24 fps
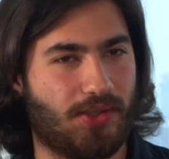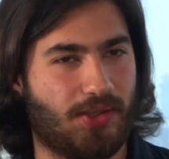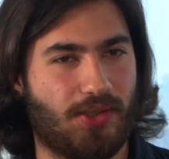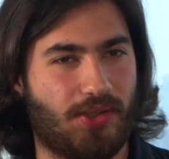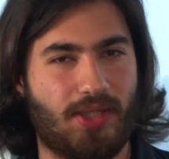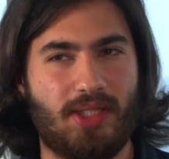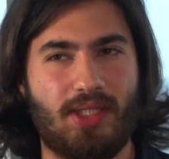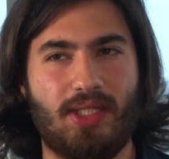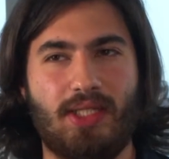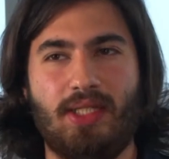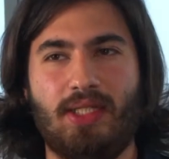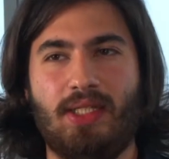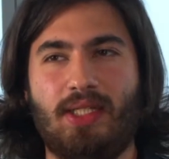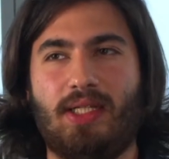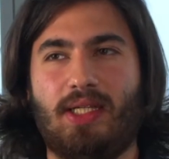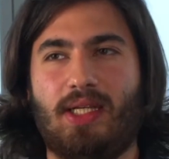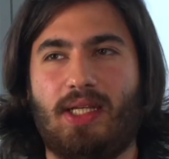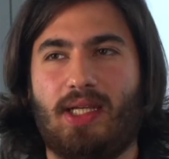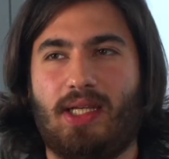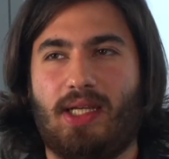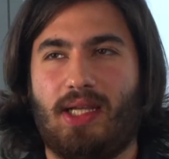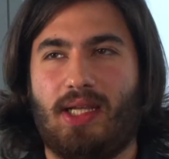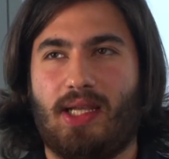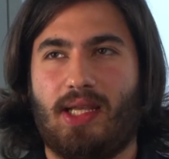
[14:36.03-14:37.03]
on it.
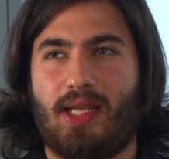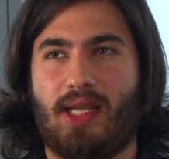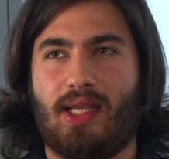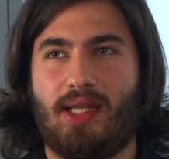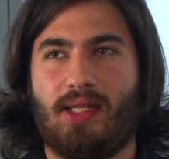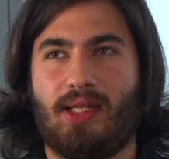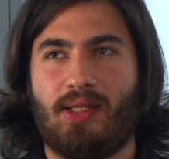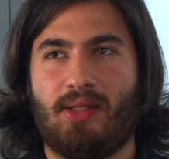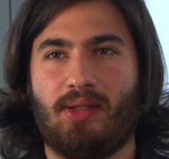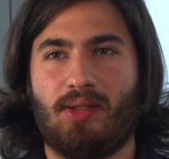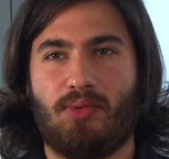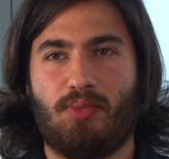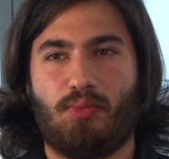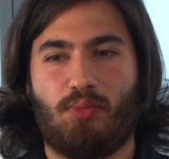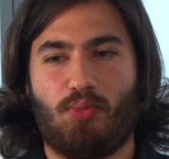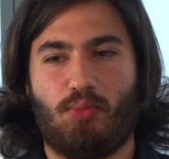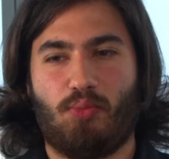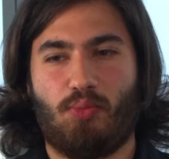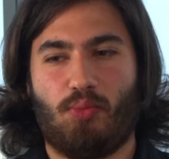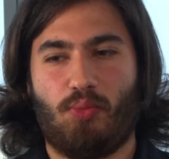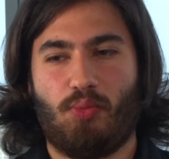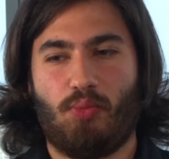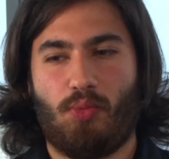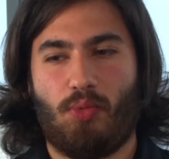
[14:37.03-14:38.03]
In
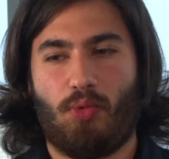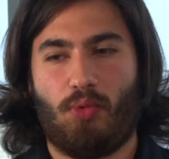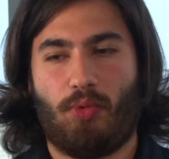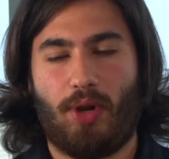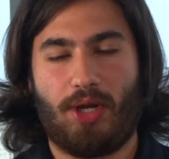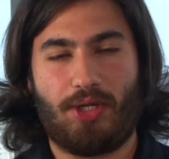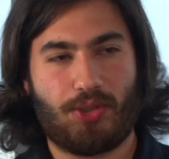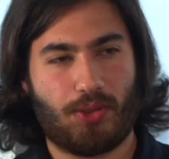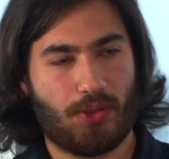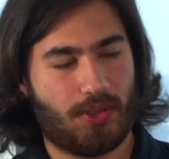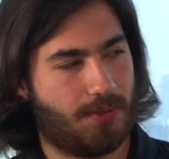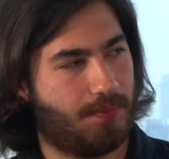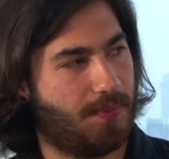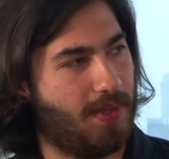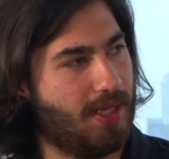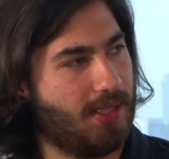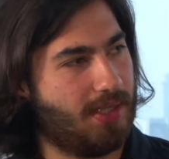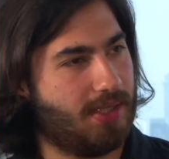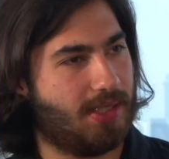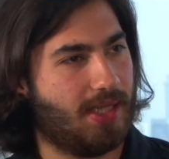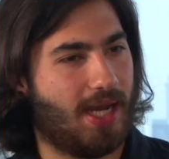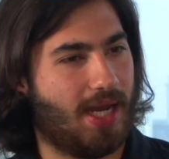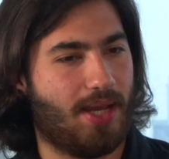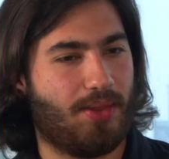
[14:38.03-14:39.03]

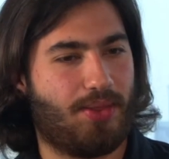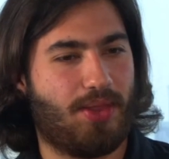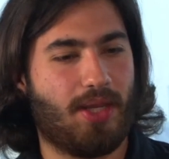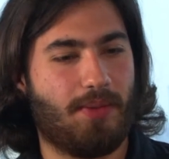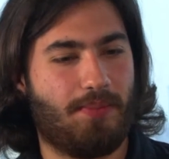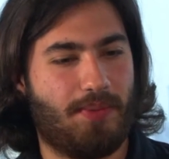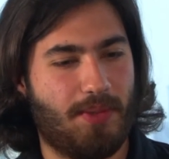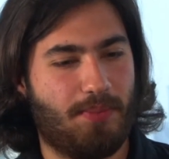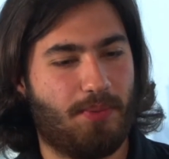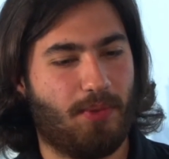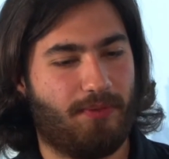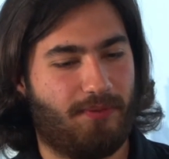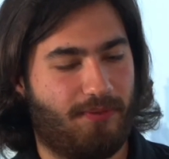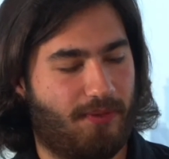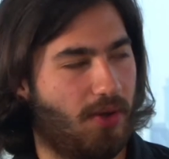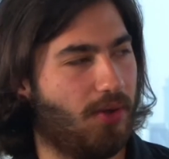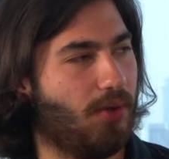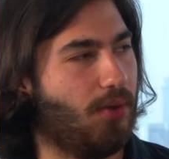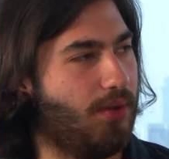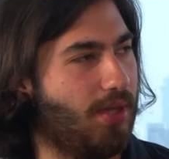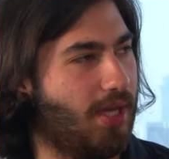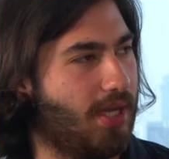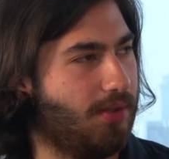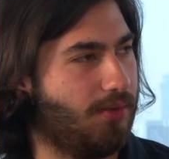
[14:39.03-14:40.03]
retrospect, I think people
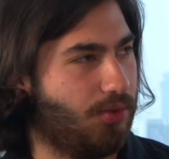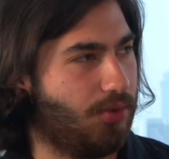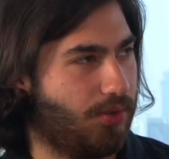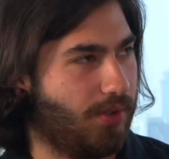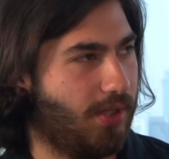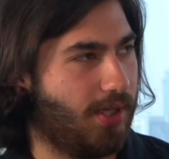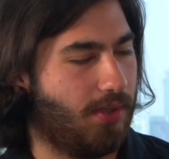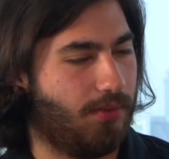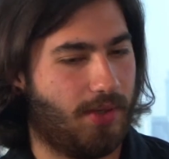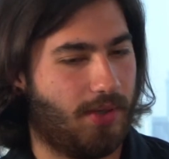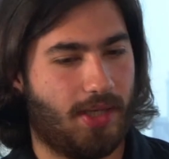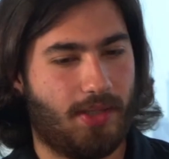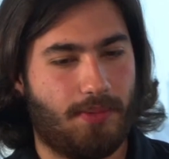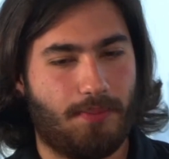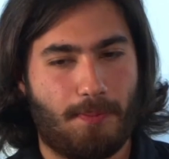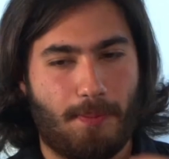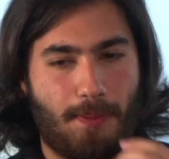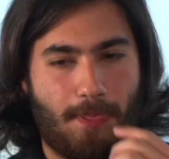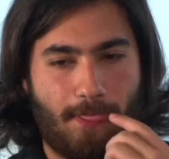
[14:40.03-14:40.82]
follow that train, right?